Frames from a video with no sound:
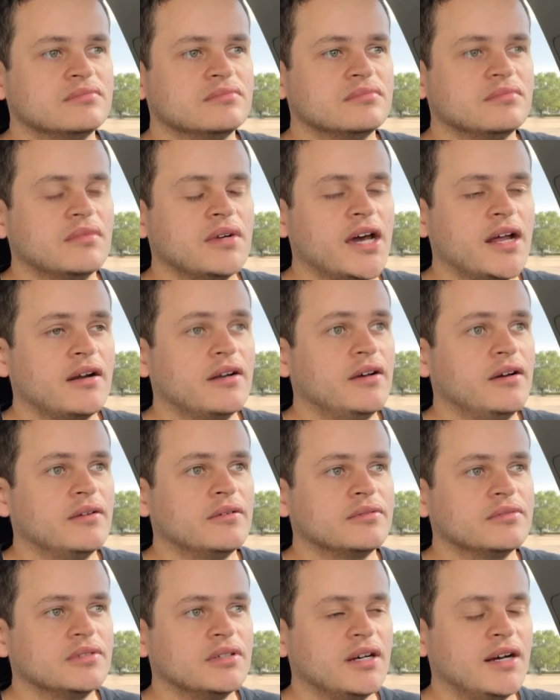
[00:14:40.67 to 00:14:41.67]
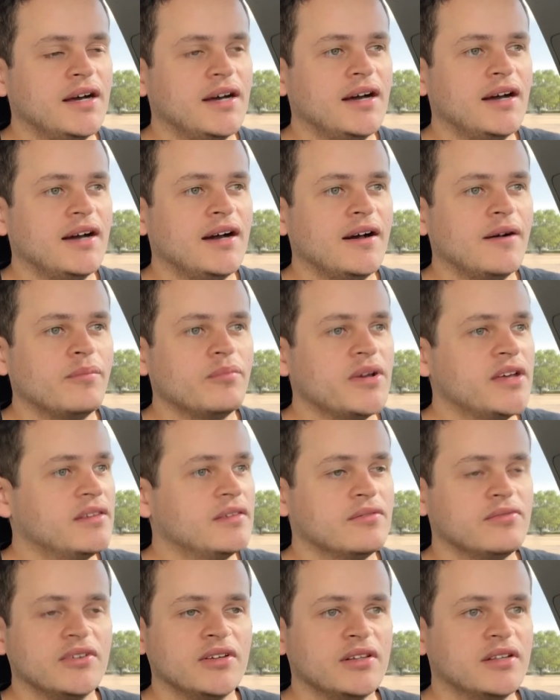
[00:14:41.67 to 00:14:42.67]
I don't know. And
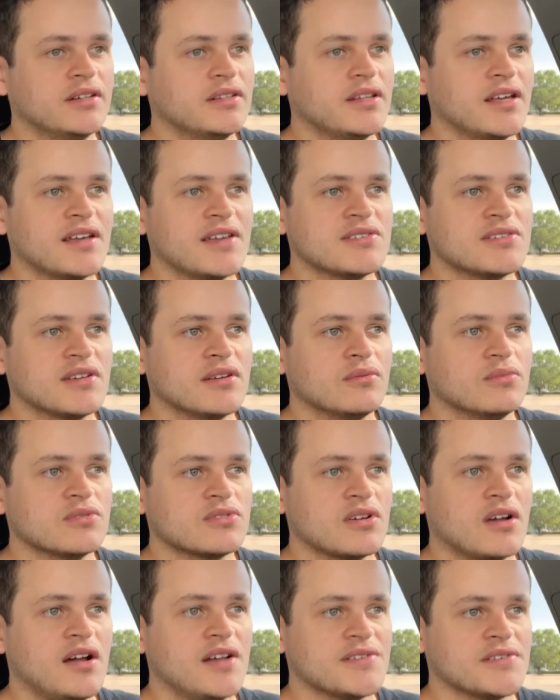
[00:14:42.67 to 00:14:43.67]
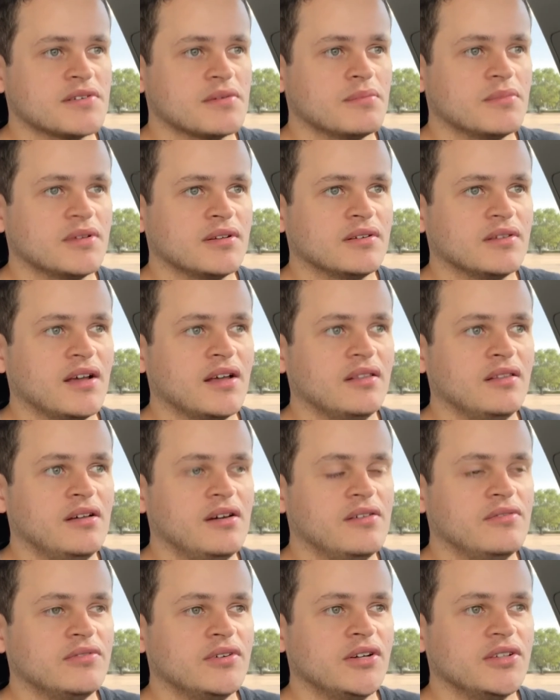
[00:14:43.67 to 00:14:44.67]
the villain, like I said, was awesome, and I
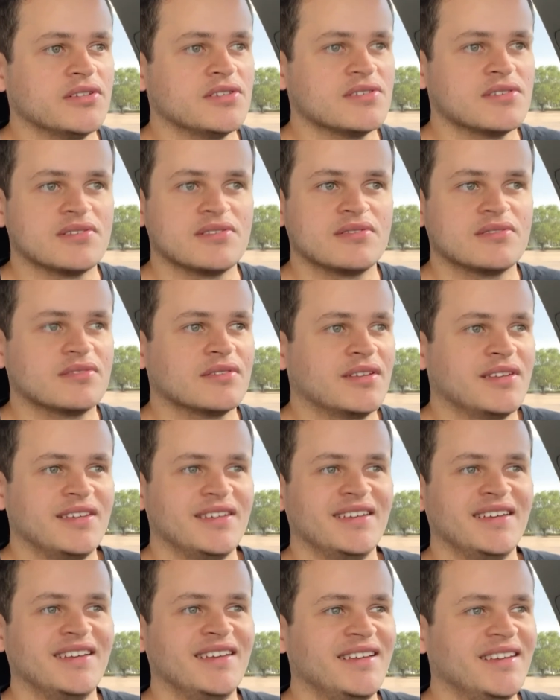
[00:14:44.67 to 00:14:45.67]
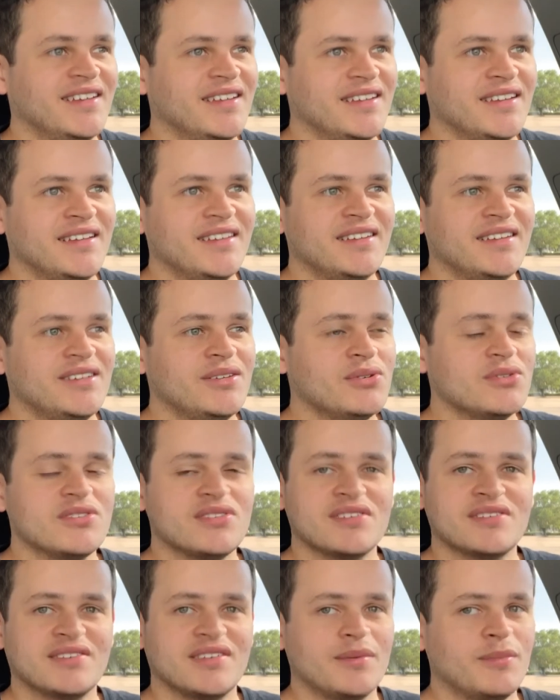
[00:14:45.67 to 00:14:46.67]
love all his... he was
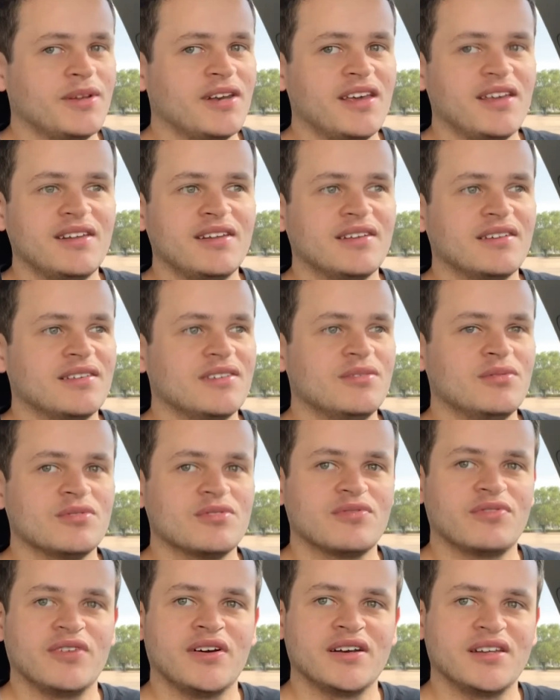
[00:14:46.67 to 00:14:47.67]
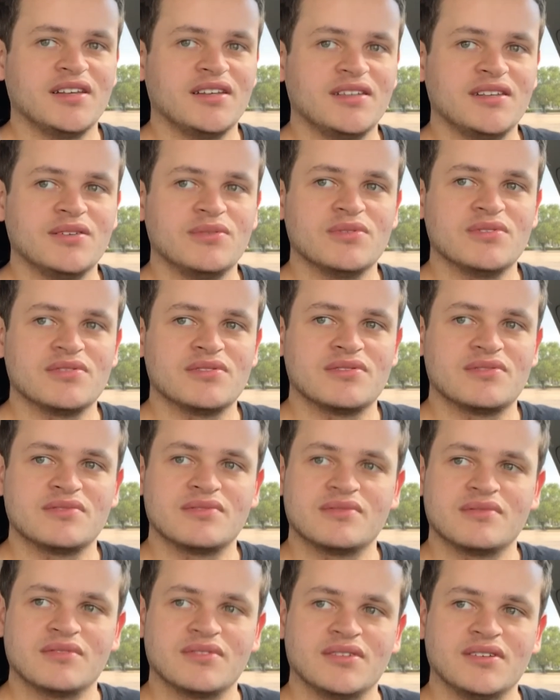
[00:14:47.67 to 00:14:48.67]
intimidating, he was funny, he was
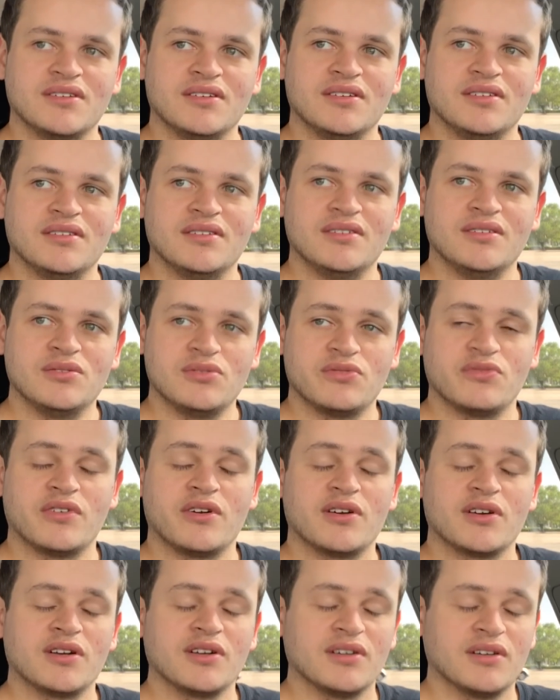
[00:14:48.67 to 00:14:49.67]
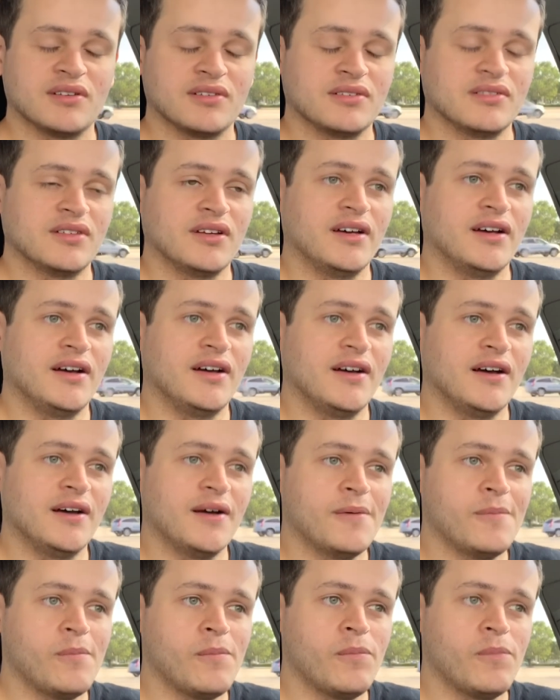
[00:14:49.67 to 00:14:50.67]
very good.
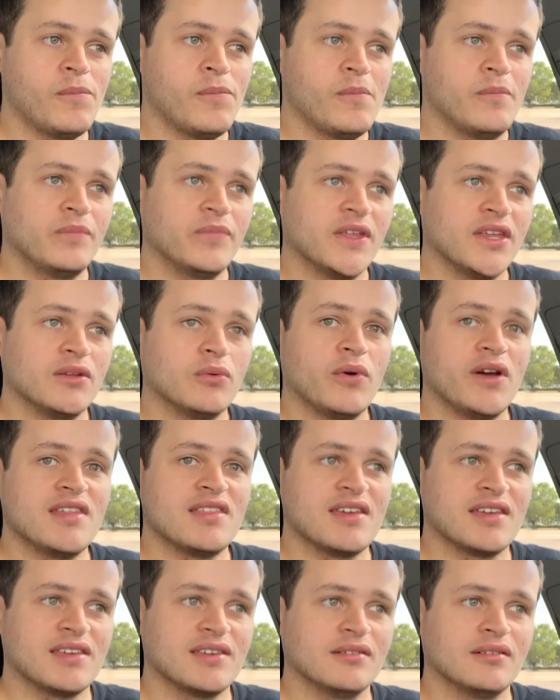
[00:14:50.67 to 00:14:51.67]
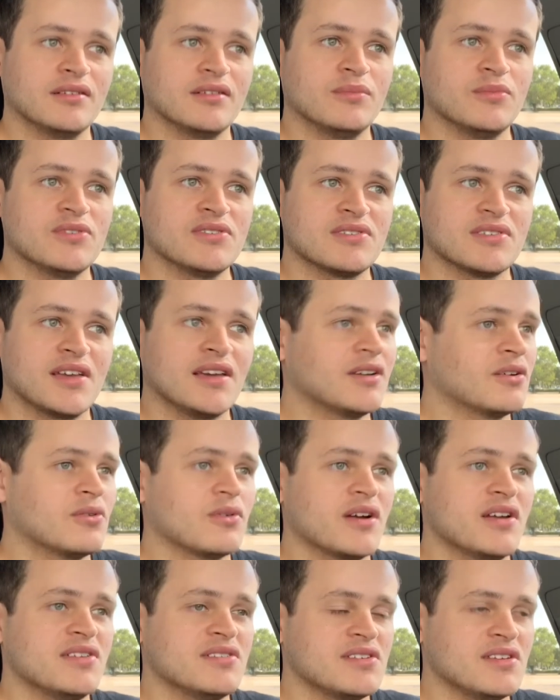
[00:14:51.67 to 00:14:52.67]
And the way they killed him was, like,
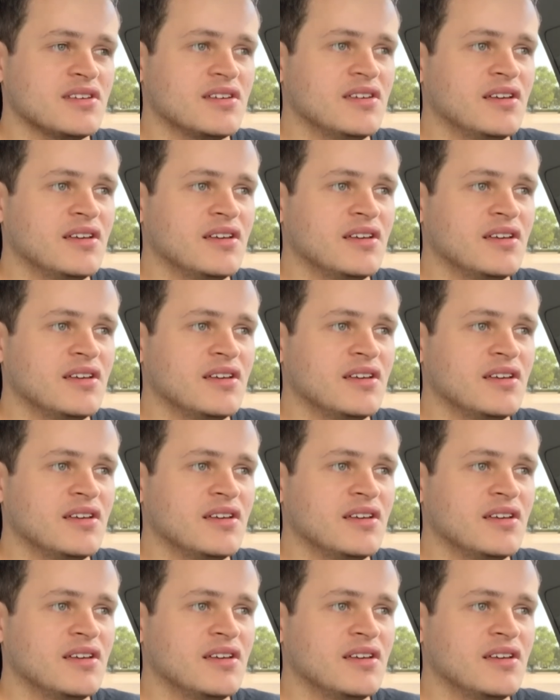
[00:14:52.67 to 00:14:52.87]
crazy.